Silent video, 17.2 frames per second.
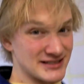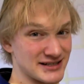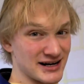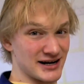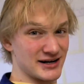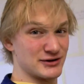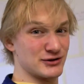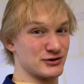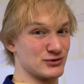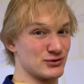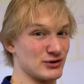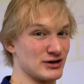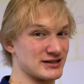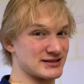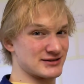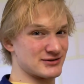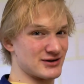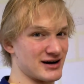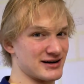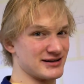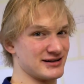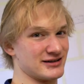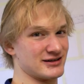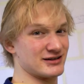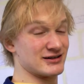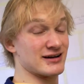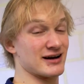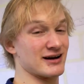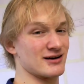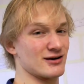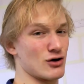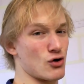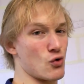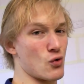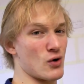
entire to-do list right here can go